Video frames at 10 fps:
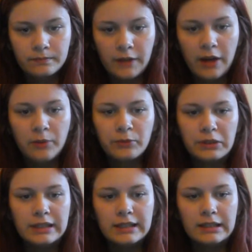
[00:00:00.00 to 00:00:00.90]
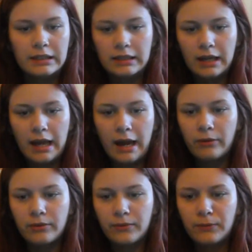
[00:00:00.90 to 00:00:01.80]
Now I'm really
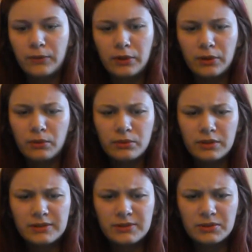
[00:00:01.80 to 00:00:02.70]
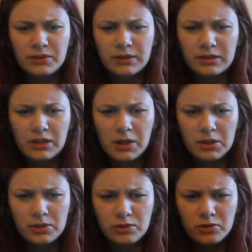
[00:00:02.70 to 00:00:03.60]
out of video. This is not
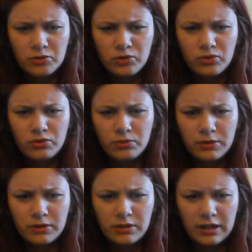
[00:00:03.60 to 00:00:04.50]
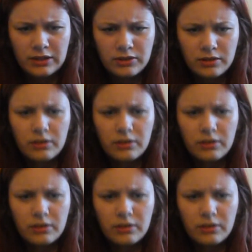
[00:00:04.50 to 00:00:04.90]
nice. Stupid connection.